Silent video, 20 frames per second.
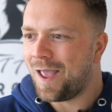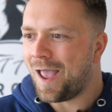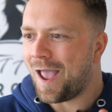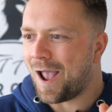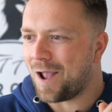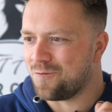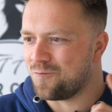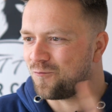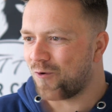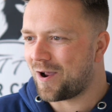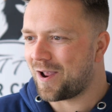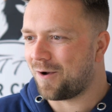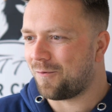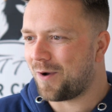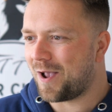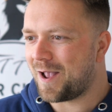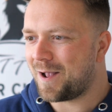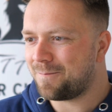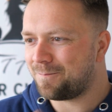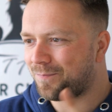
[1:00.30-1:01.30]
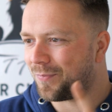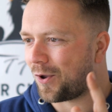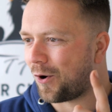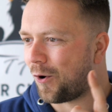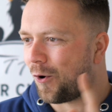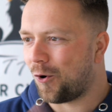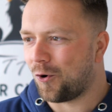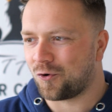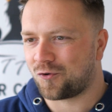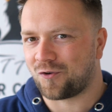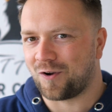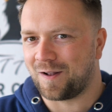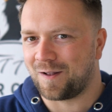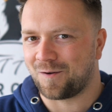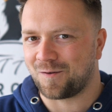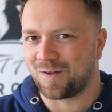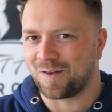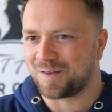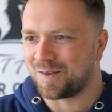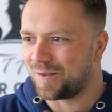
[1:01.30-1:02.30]
And right away, Auto Trader
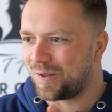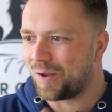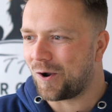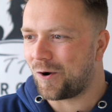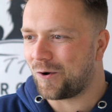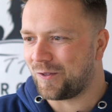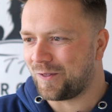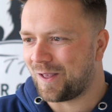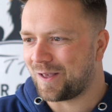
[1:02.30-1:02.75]
does not